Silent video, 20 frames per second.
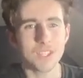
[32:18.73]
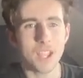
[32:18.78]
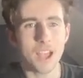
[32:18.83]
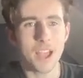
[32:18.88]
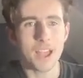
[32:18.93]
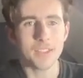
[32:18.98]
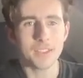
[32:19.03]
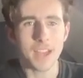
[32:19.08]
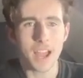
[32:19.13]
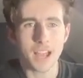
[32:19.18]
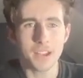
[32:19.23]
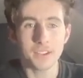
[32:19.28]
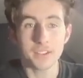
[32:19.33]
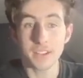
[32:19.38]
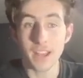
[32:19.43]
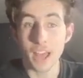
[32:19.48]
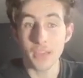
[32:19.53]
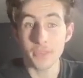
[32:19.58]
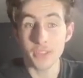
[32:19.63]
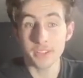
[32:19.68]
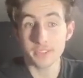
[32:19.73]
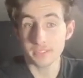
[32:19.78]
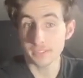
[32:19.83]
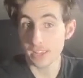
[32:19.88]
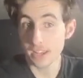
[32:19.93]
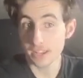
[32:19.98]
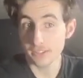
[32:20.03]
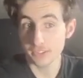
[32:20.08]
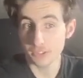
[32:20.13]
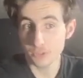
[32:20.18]
And, and, and this...
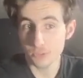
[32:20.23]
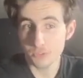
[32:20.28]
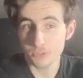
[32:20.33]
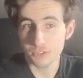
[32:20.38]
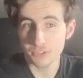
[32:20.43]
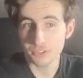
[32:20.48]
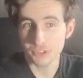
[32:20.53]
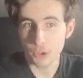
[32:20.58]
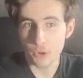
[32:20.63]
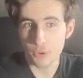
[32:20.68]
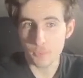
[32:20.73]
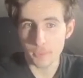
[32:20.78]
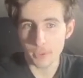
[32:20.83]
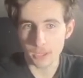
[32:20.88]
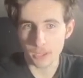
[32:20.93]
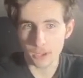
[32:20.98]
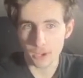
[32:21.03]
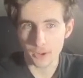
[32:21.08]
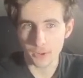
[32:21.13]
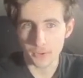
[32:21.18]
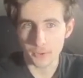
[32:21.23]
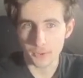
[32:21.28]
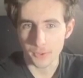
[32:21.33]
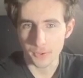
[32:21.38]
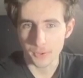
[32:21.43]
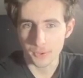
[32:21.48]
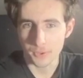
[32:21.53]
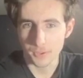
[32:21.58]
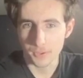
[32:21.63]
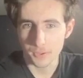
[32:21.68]
It's called So Below.
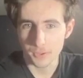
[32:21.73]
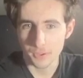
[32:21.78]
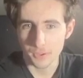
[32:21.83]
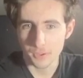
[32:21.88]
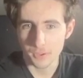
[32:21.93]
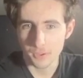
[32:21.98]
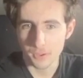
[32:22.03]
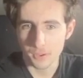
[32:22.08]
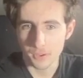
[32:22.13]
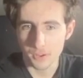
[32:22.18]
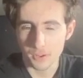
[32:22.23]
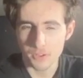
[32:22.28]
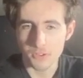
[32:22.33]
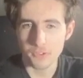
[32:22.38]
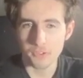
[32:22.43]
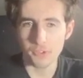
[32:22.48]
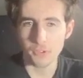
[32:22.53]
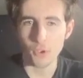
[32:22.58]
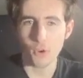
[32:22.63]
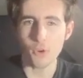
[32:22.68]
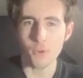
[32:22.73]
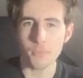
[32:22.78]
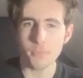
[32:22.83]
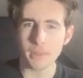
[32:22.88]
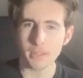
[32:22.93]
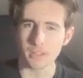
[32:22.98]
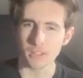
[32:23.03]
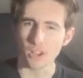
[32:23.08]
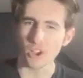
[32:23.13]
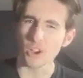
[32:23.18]
So
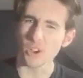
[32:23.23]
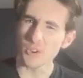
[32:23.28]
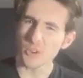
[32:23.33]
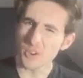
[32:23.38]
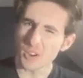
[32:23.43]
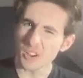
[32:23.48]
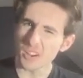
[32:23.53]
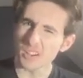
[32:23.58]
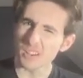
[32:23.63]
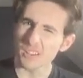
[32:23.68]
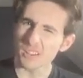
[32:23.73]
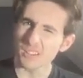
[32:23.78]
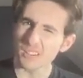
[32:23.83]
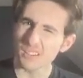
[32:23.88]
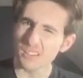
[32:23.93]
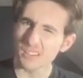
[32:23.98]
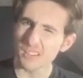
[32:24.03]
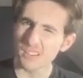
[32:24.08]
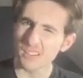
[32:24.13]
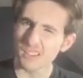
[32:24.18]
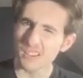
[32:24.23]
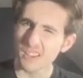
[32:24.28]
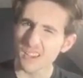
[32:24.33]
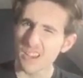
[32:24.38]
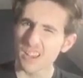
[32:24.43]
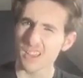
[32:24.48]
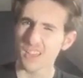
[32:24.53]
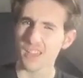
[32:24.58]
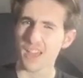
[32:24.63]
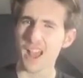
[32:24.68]
Below?
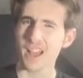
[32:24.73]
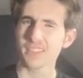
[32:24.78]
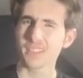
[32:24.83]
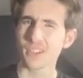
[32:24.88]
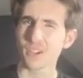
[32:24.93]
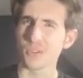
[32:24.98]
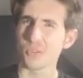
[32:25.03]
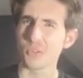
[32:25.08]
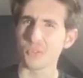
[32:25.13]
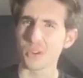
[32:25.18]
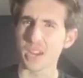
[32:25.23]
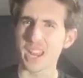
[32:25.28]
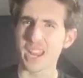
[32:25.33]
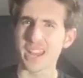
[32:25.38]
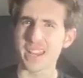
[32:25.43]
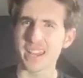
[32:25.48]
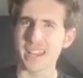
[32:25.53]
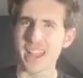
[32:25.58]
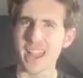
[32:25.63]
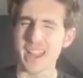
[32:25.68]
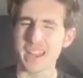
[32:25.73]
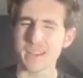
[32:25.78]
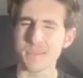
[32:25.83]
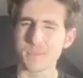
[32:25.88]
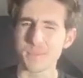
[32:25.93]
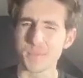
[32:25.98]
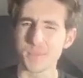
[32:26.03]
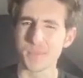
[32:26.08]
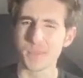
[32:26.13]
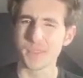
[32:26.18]
That's a weird
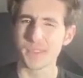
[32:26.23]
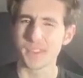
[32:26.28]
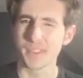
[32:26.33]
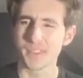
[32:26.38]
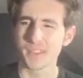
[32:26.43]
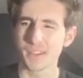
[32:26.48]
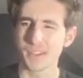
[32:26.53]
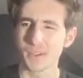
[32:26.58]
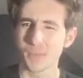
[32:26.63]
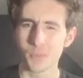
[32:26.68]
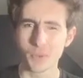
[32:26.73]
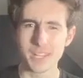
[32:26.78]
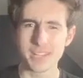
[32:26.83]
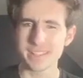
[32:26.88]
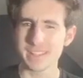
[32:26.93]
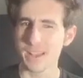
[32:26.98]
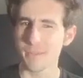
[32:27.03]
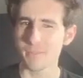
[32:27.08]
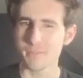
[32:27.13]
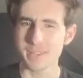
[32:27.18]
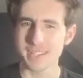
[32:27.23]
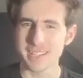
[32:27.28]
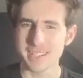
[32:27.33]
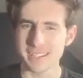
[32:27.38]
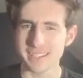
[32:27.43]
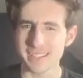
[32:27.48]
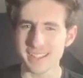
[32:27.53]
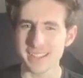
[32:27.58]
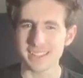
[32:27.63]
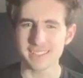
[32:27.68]
name. What does that
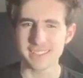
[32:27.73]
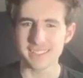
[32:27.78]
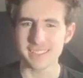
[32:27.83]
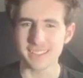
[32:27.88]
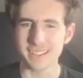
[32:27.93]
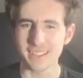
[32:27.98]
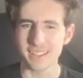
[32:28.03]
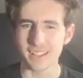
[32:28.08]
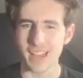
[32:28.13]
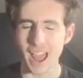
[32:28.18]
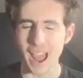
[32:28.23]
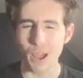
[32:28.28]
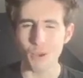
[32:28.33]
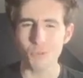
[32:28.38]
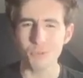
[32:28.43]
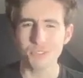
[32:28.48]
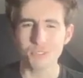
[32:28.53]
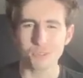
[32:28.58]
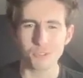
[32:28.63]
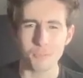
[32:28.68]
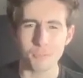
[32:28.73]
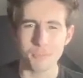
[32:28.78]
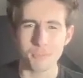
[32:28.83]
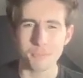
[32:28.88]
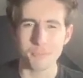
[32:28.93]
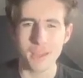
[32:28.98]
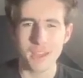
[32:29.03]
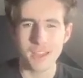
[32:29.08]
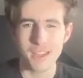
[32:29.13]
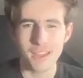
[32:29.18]
mean? Is this like a house
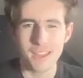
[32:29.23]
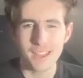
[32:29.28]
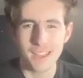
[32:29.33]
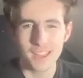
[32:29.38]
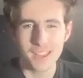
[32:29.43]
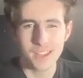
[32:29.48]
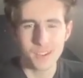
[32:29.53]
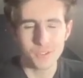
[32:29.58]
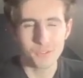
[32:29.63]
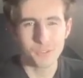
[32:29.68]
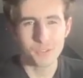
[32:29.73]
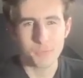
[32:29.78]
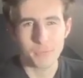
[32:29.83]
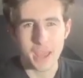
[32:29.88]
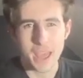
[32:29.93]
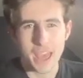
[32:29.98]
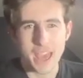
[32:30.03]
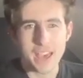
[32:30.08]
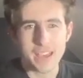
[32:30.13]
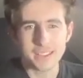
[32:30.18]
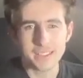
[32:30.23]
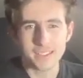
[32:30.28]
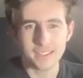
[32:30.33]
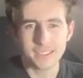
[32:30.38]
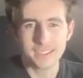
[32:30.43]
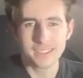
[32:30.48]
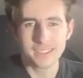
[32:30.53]
from... From heck?